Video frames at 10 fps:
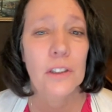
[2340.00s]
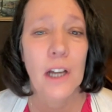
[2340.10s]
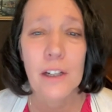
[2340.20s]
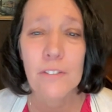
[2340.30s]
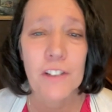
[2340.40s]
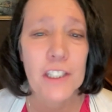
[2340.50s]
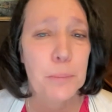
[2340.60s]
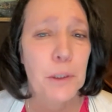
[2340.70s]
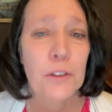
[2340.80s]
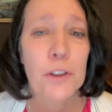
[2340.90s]
lot of
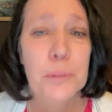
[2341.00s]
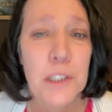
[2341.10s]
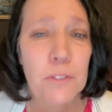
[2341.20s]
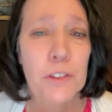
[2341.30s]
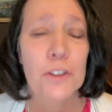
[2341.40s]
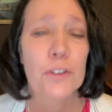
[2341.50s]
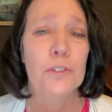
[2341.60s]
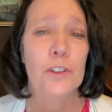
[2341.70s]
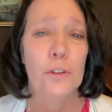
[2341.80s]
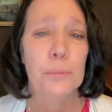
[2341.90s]
Facebook groups have you've
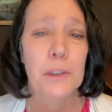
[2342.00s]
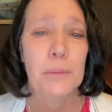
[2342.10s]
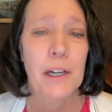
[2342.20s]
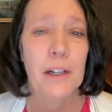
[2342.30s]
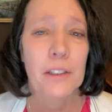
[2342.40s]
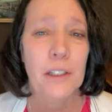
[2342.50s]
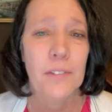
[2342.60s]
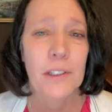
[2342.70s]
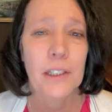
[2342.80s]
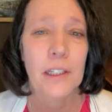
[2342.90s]
told me about and
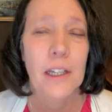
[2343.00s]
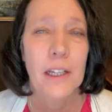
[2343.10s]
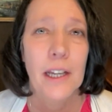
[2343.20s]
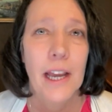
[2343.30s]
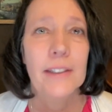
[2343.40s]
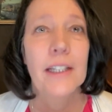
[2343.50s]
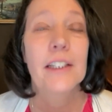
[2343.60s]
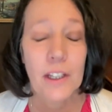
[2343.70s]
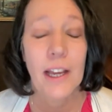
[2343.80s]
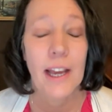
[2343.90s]
everything. And then
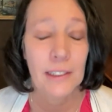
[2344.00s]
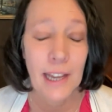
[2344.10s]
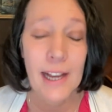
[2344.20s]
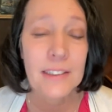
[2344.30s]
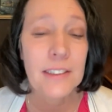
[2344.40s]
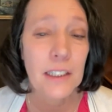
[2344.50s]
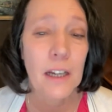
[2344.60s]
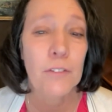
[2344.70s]
the last thing